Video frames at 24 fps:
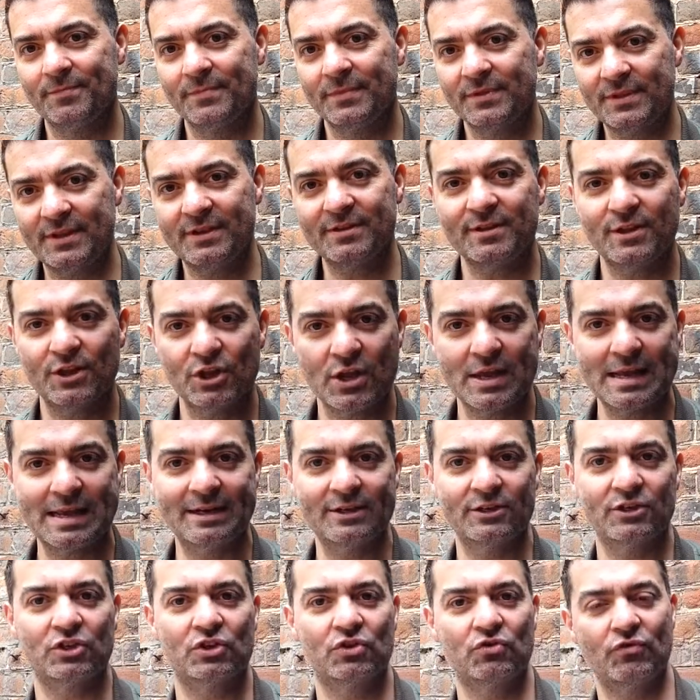This looking at
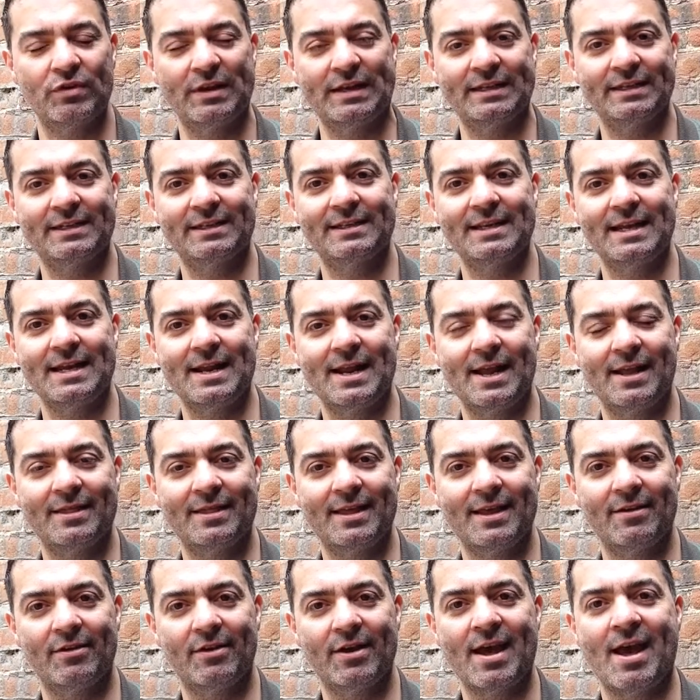a screen scene, I
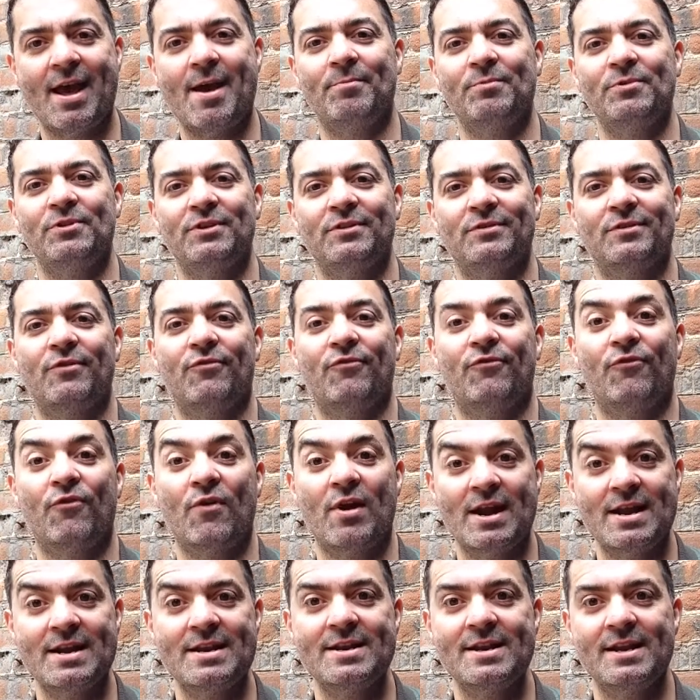think, captures the
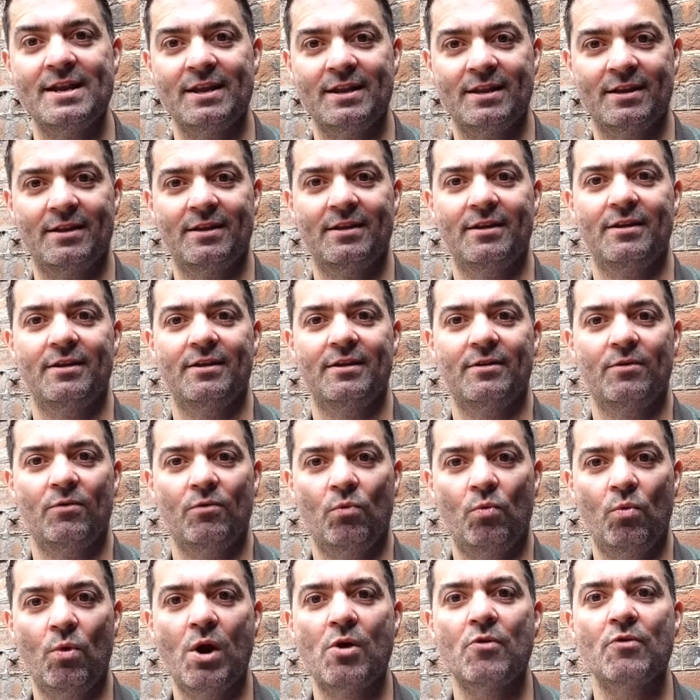frightening
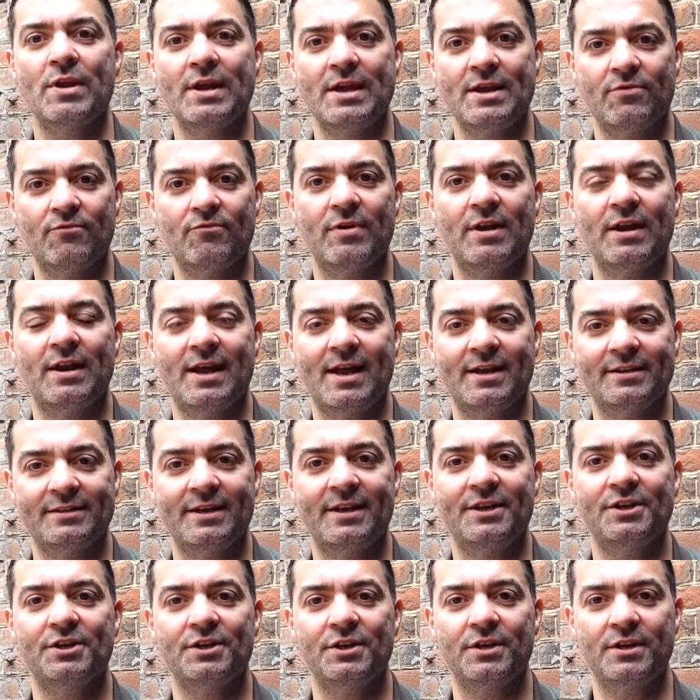worry and
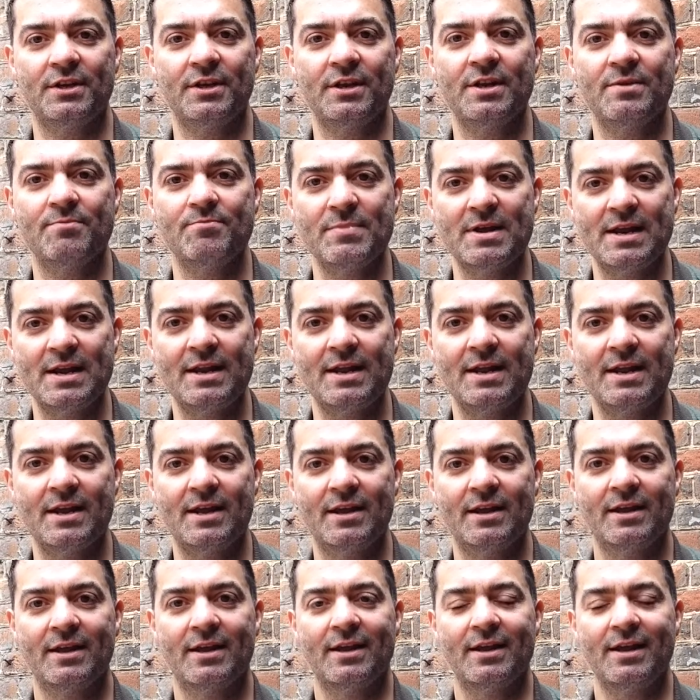realization in Amelia
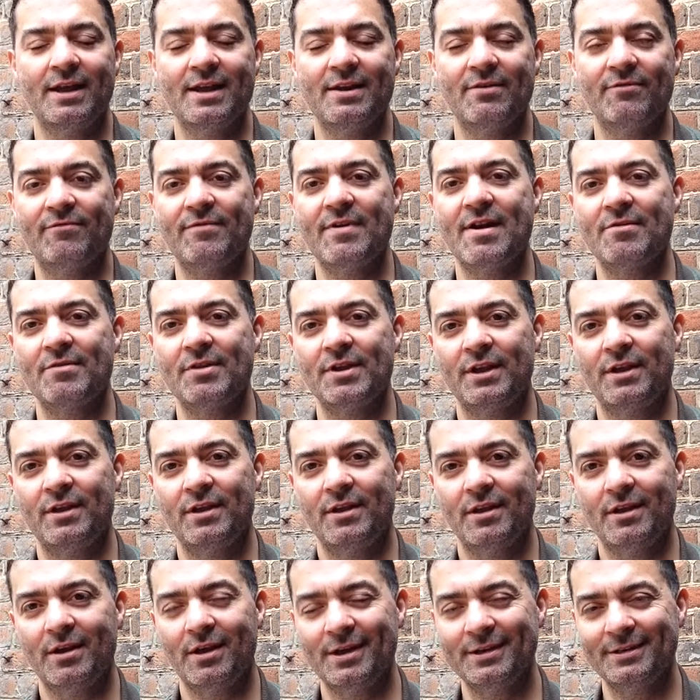in a very
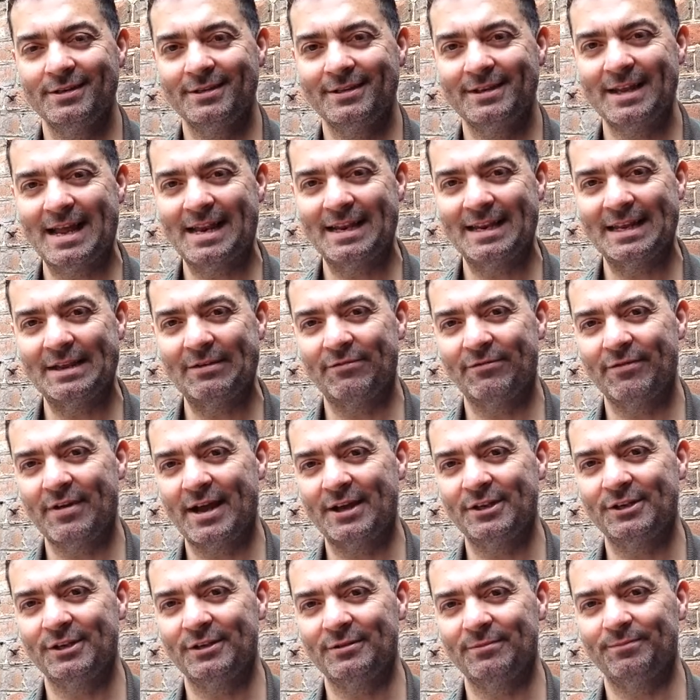unsettling
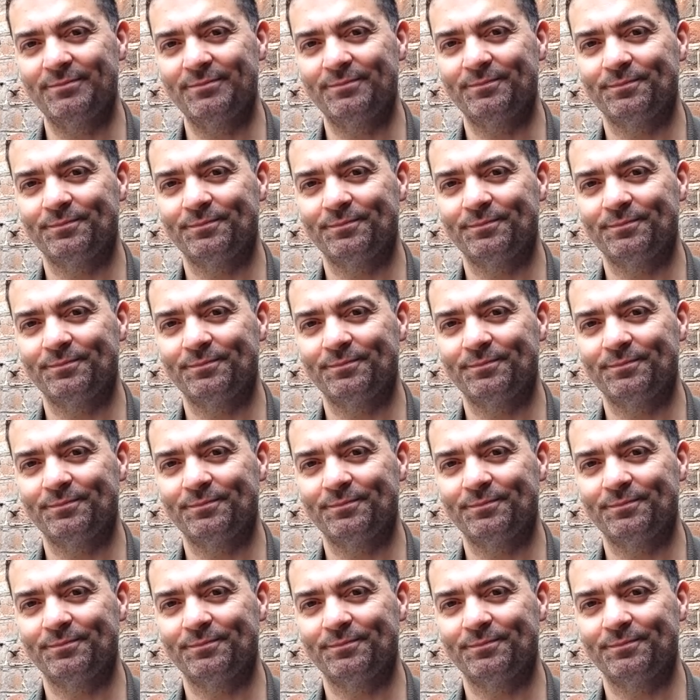fashion.